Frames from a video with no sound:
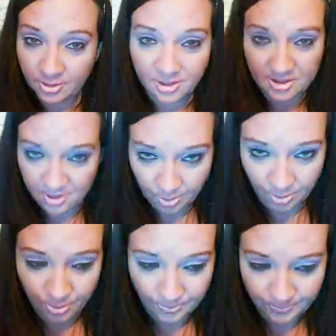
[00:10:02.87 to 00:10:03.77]
in the
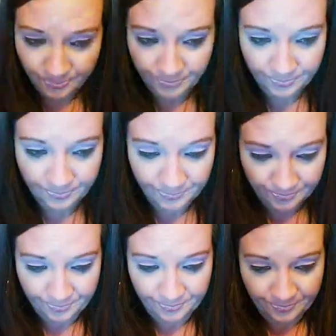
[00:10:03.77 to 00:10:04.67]
soul.
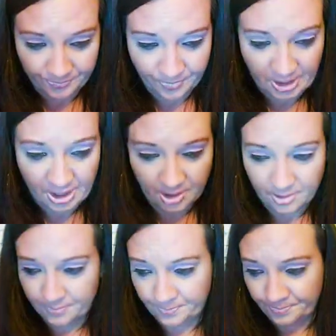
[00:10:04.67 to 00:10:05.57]
Yeah.
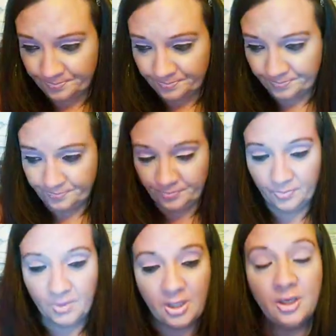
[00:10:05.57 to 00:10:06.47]

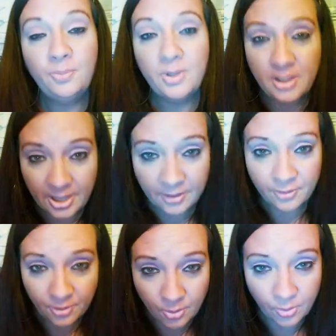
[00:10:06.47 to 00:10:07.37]
Yeah, but now
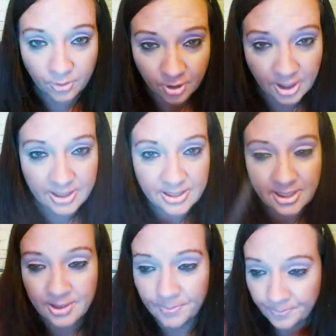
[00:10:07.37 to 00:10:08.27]
they're going crazy.
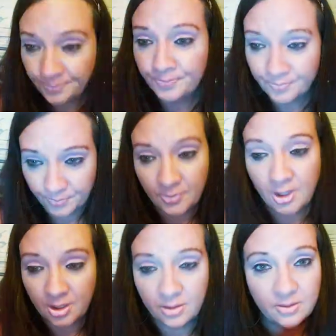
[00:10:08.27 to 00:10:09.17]

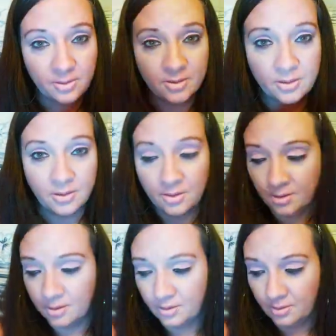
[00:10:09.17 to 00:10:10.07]
Yeah.
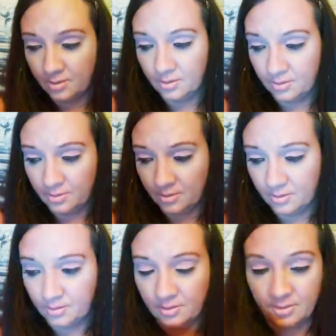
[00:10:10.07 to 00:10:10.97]

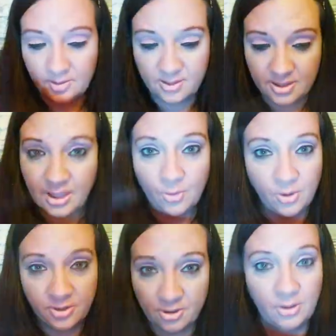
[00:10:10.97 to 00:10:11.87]
Cause they
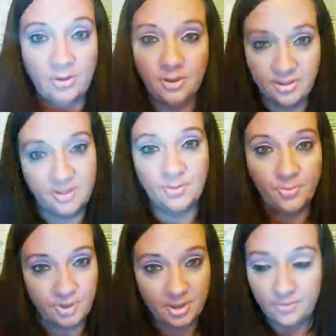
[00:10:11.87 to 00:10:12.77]
worked hard at
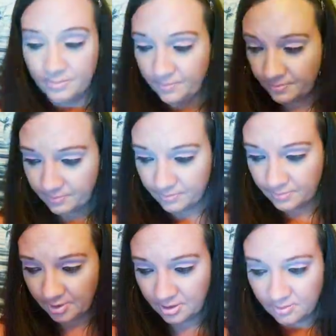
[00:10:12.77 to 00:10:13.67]
something.
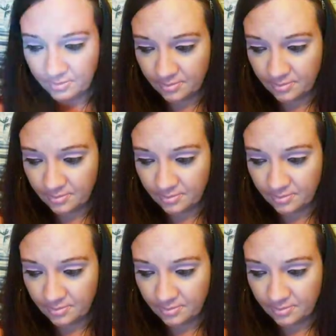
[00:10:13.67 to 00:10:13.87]
Yeah.